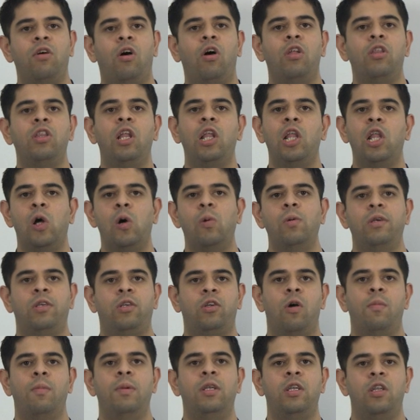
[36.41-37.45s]
on the lowest
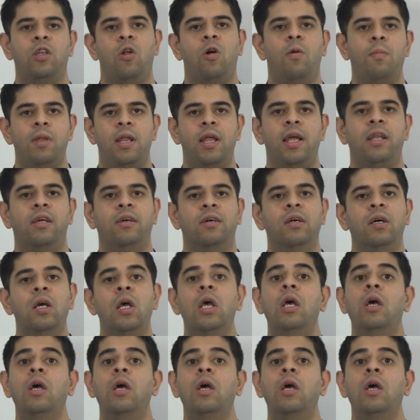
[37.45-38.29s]
common denominator,